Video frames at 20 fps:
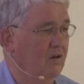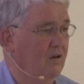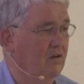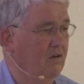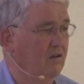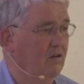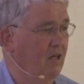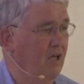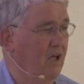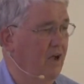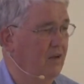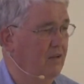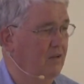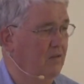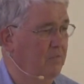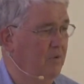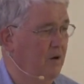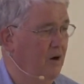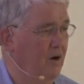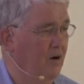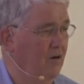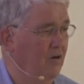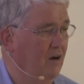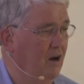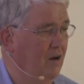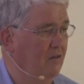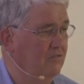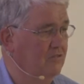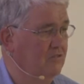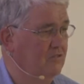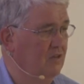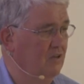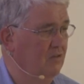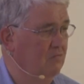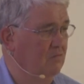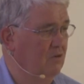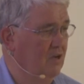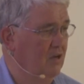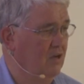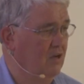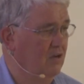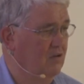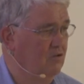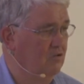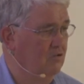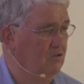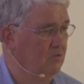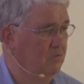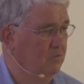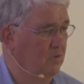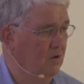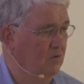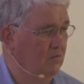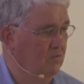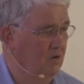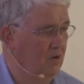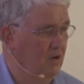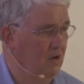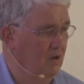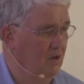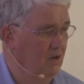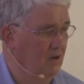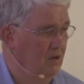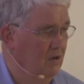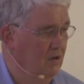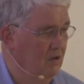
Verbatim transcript: collect paragraphs that we can use, but we